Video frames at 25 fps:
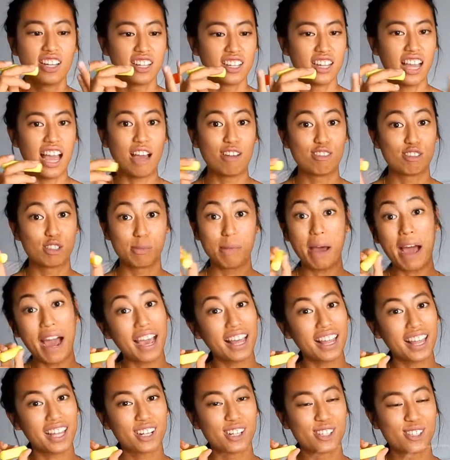have some
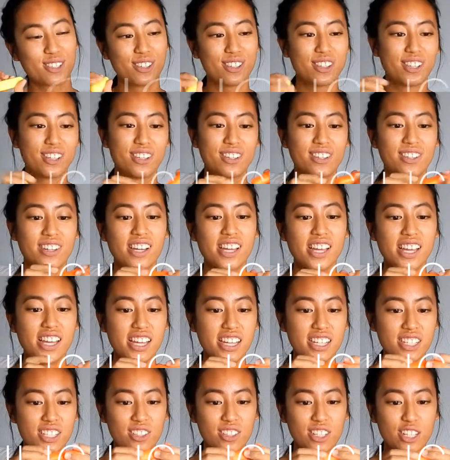highlighters with you.
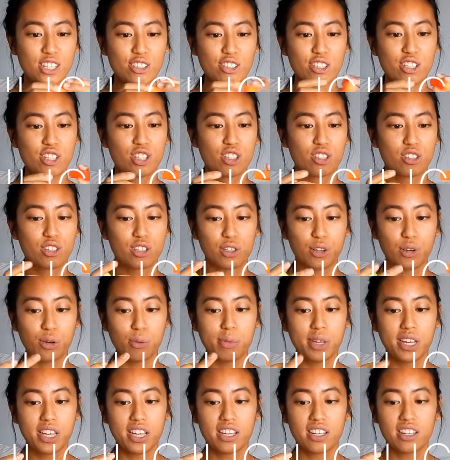So these ones were
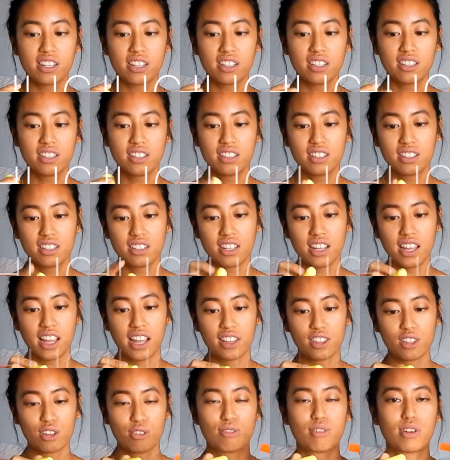UB
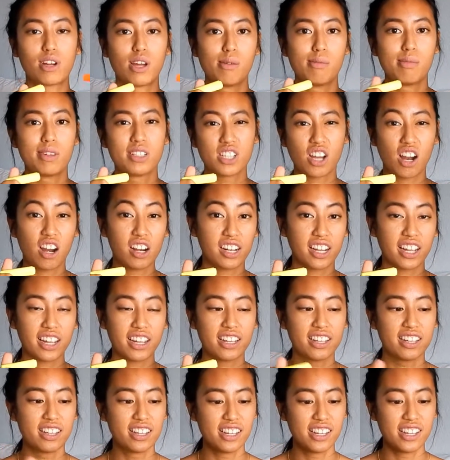and they're from
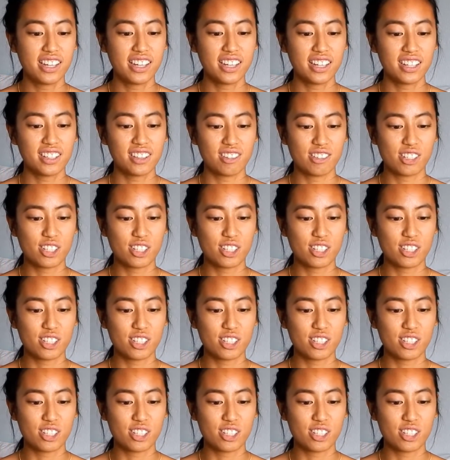Target. They're